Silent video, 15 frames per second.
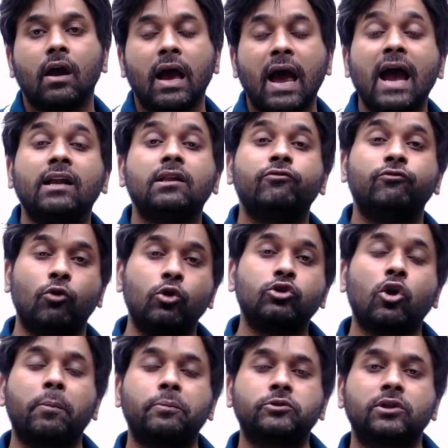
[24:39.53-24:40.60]
And the fourth
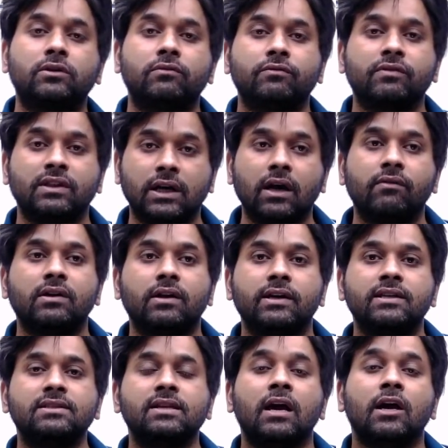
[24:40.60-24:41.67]
option with the governor
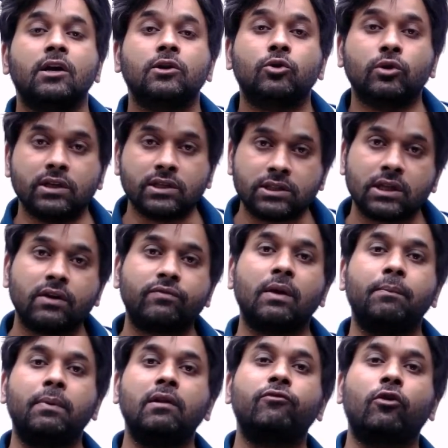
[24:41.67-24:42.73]
is to reserve the
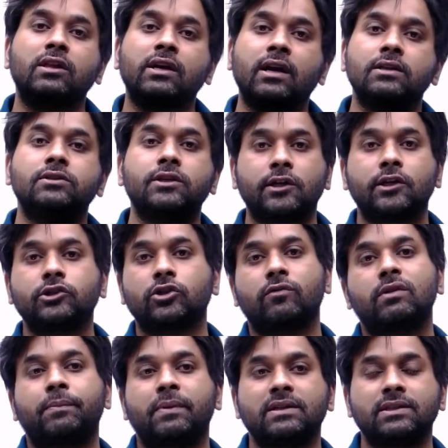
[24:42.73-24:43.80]
bill for the consideration of
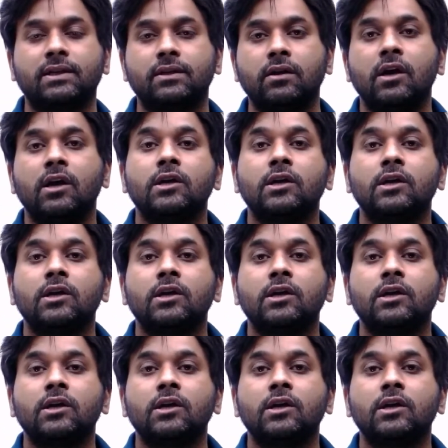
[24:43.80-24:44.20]
the president.